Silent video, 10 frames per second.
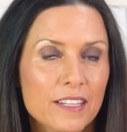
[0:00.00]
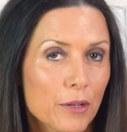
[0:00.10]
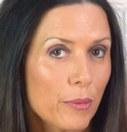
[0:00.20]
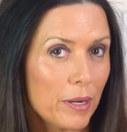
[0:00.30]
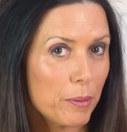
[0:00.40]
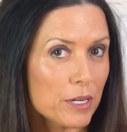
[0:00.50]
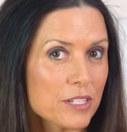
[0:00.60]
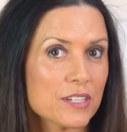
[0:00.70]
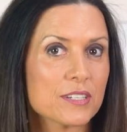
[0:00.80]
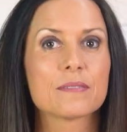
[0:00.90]
they already
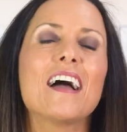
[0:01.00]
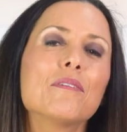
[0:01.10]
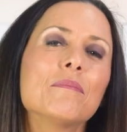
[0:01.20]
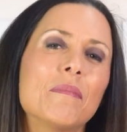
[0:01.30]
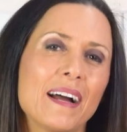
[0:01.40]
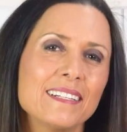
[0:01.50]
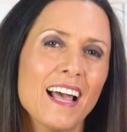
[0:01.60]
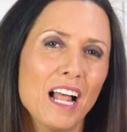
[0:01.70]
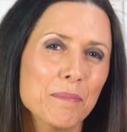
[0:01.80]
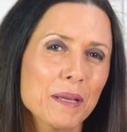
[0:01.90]
purchased. I don't mind
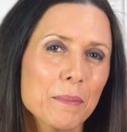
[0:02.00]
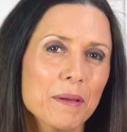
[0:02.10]
helping a